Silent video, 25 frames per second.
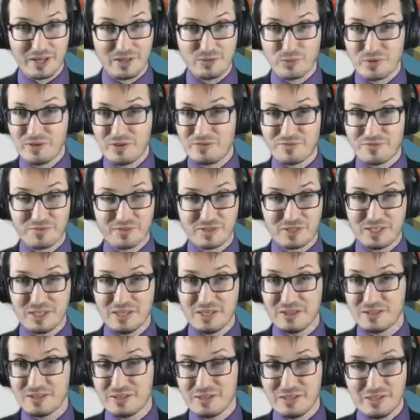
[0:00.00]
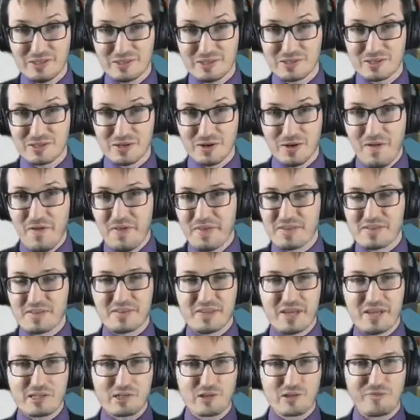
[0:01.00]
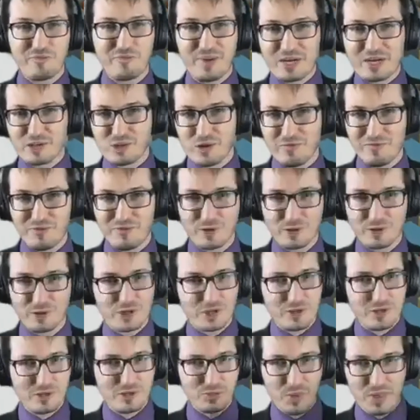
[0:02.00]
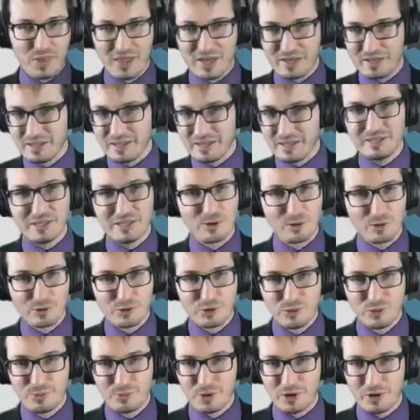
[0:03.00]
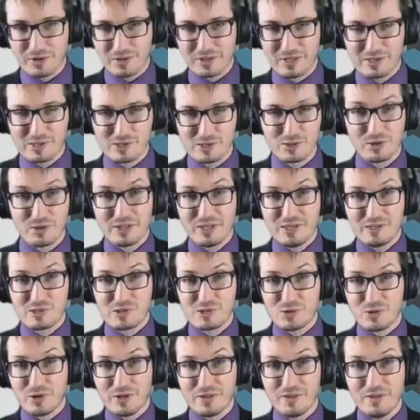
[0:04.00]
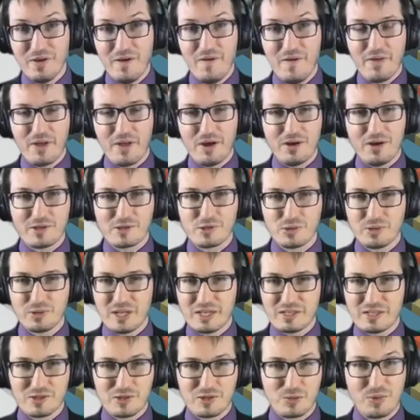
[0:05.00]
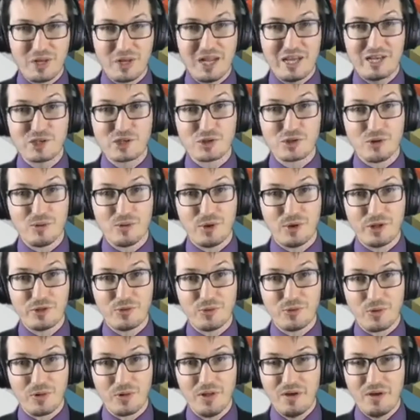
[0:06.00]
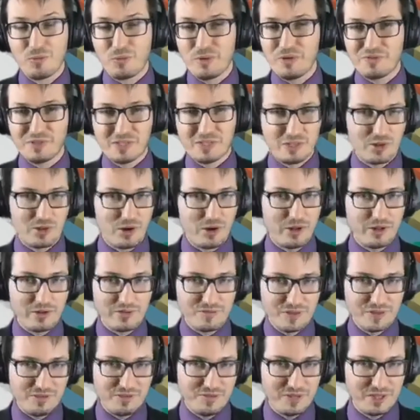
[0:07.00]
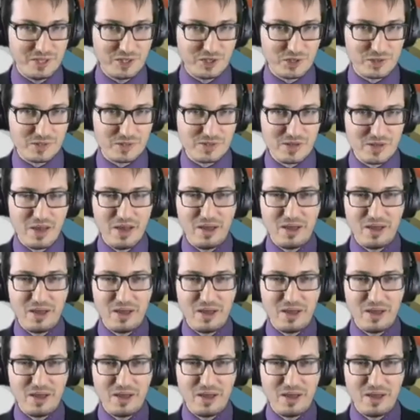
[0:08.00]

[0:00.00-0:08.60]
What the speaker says: And we've seen these sets of partial functions with identical support and so on and so on. So that's the relational model. We've seen a lot of definitions.